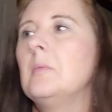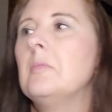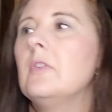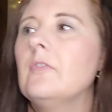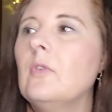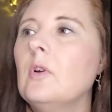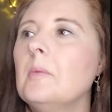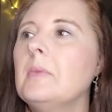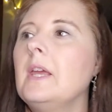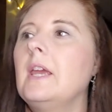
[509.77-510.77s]
Before
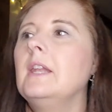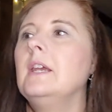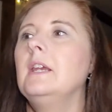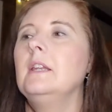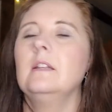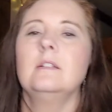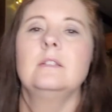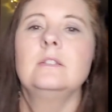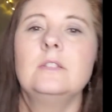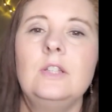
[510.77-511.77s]
planting,
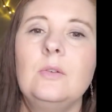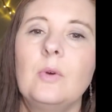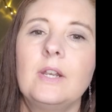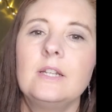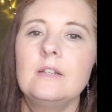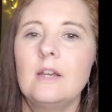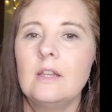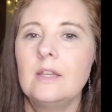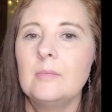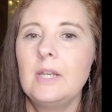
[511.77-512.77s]
you want to
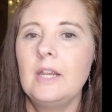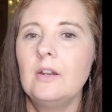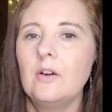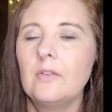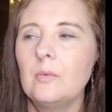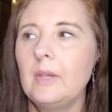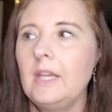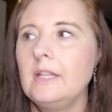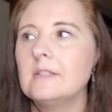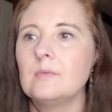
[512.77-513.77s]
eliminate all the weeds,